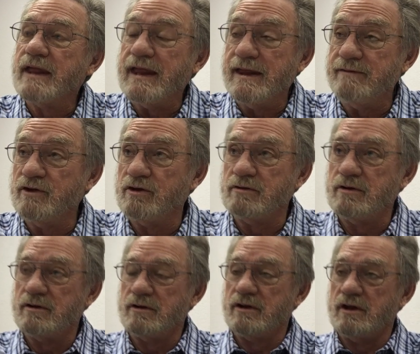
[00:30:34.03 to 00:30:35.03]

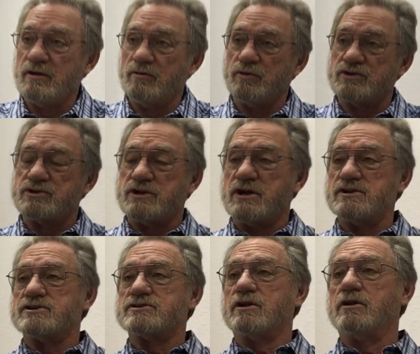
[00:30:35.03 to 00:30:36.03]
Even, which tells
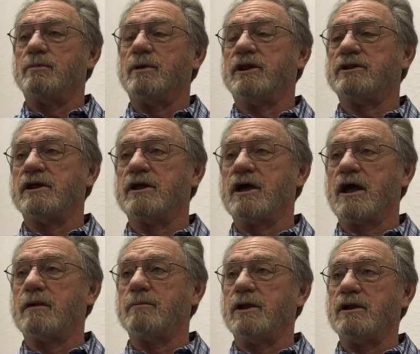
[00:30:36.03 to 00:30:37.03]
you something about the
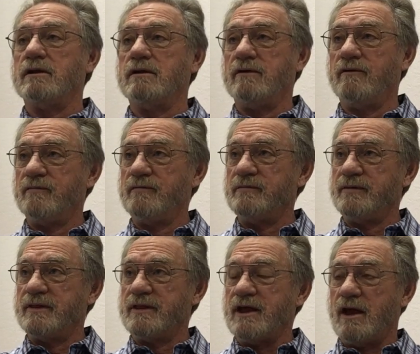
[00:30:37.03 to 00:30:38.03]
economy
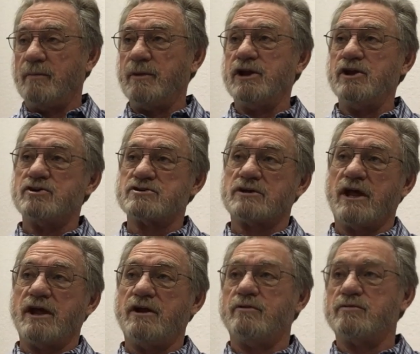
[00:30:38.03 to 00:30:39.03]
how many years
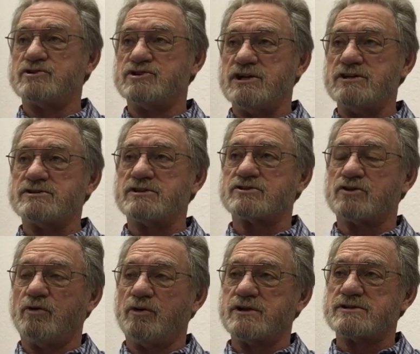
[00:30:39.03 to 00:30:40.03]
later was Jesus
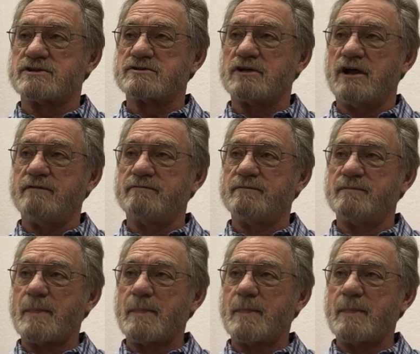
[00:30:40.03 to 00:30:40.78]
sold as a slave?